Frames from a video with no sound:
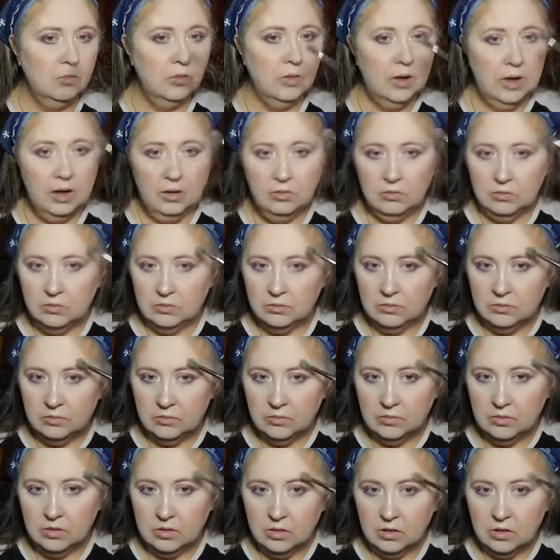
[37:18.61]
Wow.
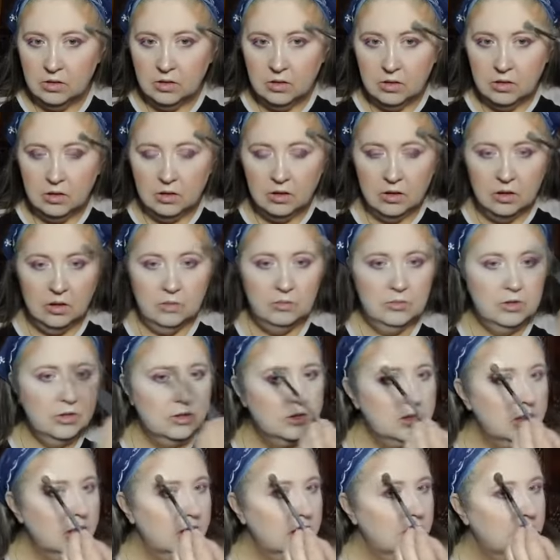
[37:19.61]
I'm
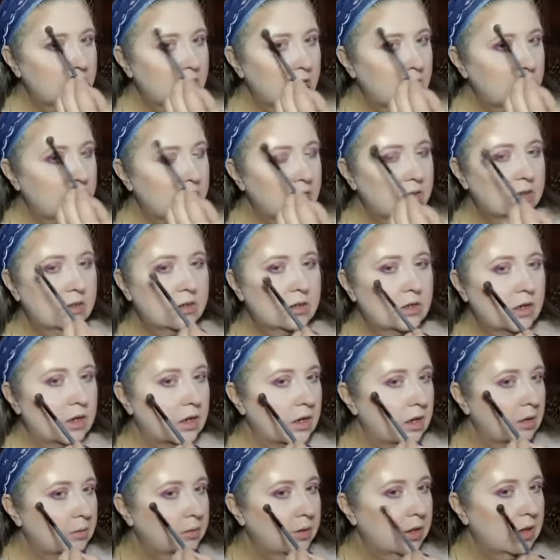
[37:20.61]
just like killing it
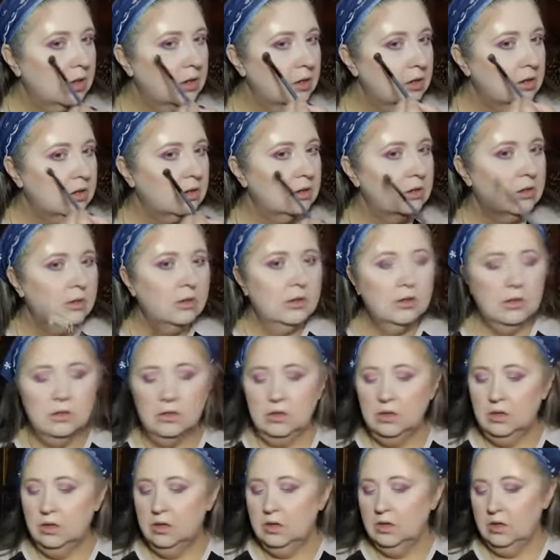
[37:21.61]
today, I'm telling you.
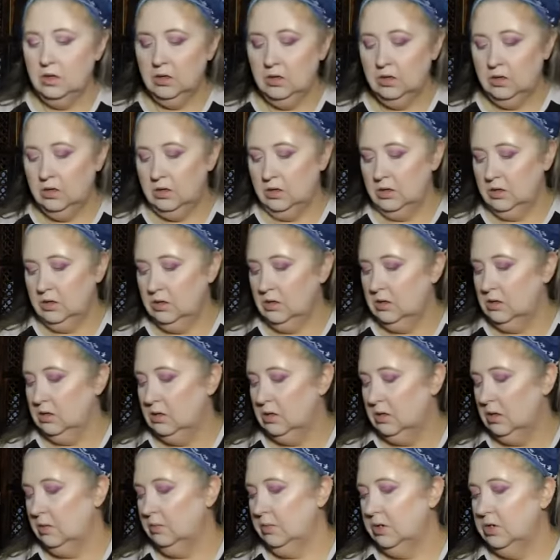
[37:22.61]

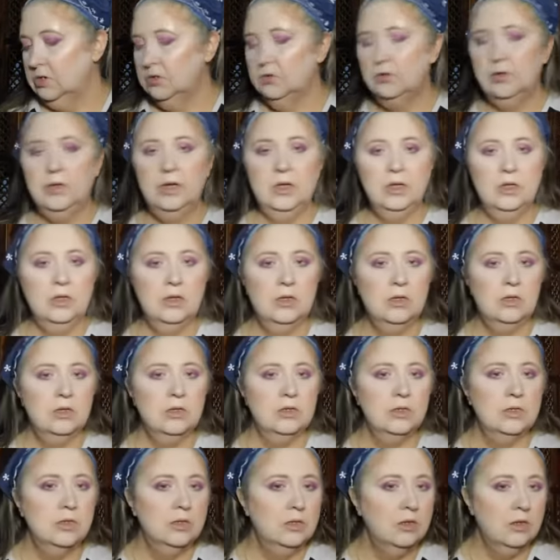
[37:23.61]
I'm enjoying
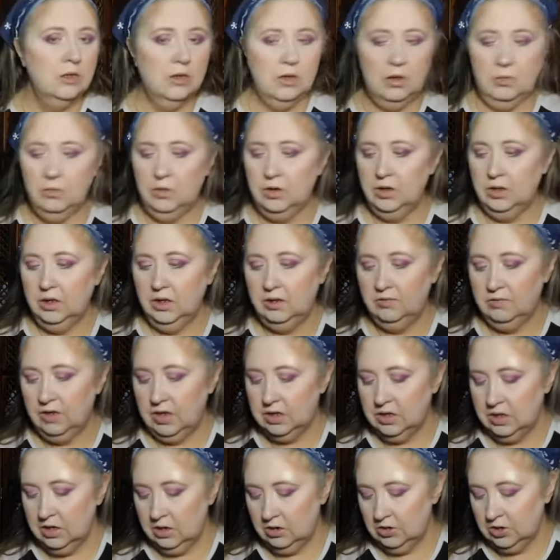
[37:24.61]
this. I'm going to leave
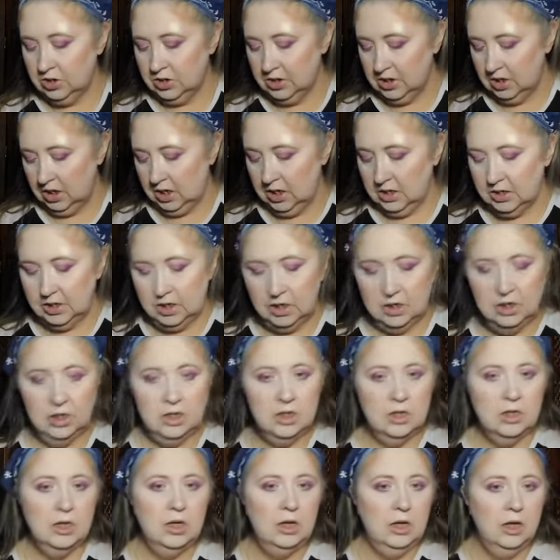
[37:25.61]
that there just in case I
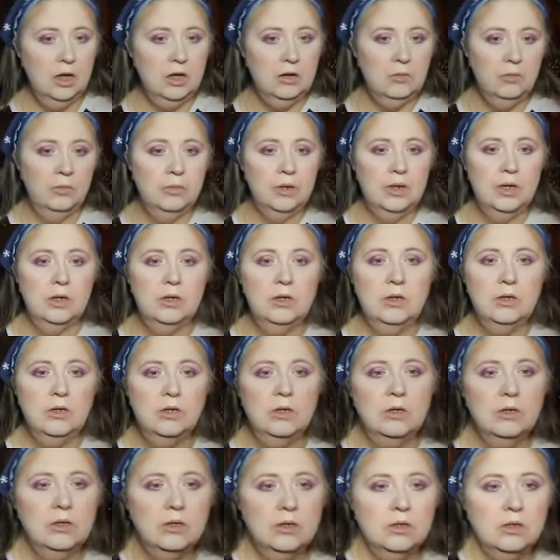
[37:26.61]
need it again, but
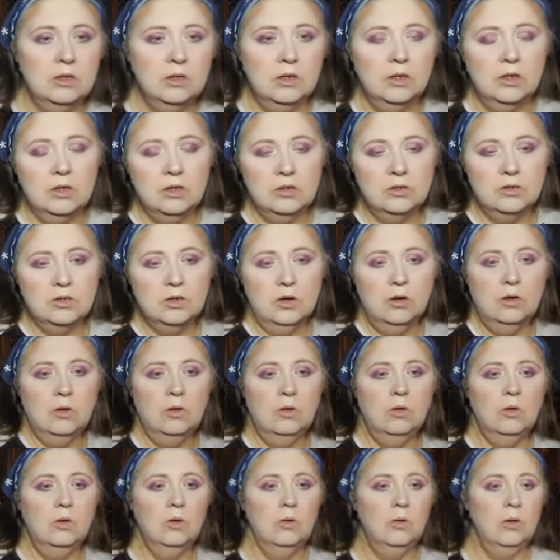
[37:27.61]

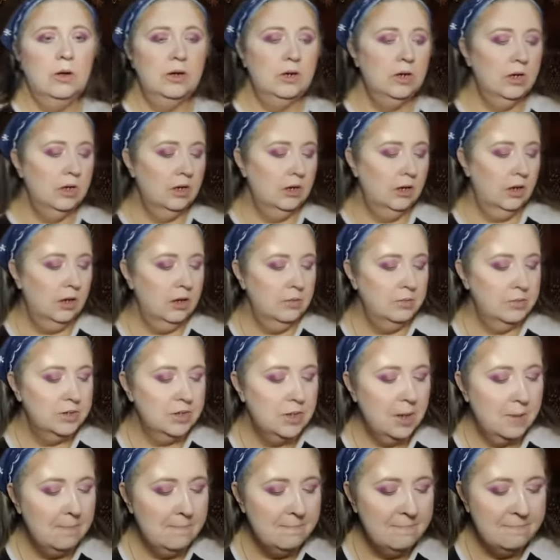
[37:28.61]
so I need
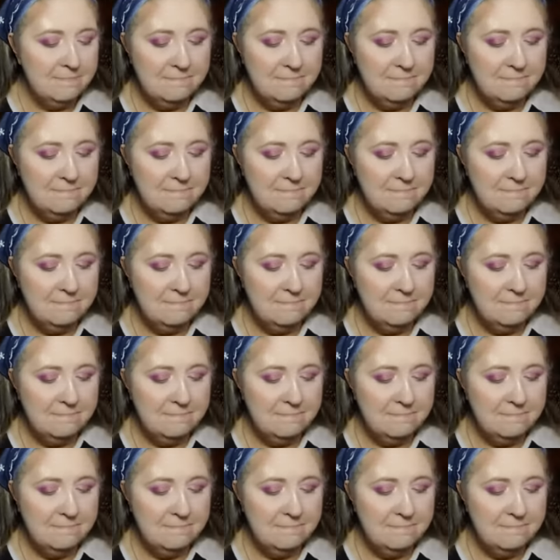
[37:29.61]
lips